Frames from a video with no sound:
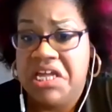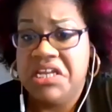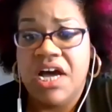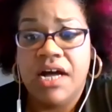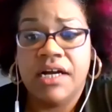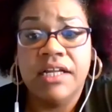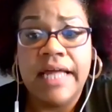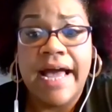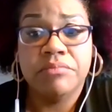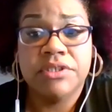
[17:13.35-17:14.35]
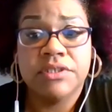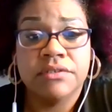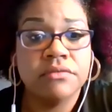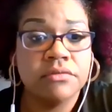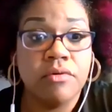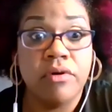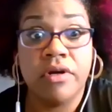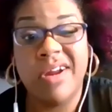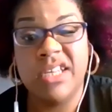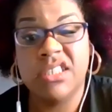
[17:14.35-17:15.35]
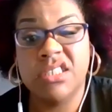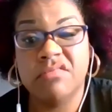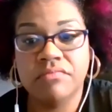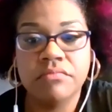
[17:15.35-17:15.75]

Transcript: and not collapse or compress.